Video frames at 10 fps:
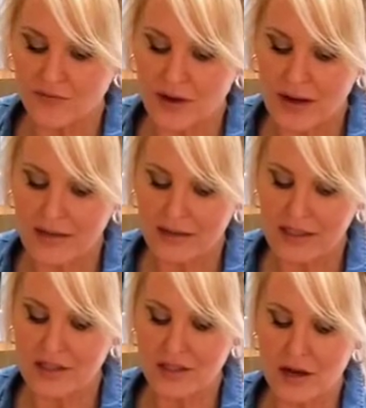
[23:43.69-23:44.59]
finally
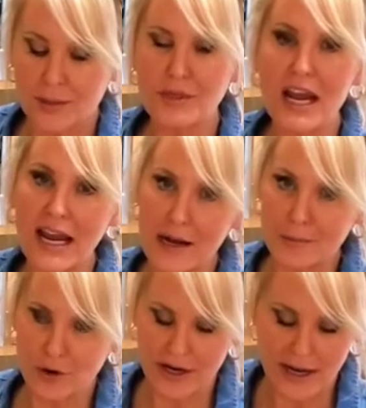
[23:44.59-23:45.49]
stopped
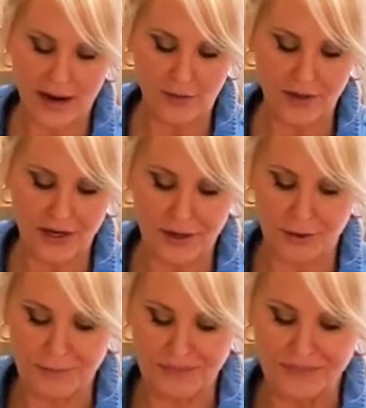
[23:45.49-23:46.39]
hammering out there.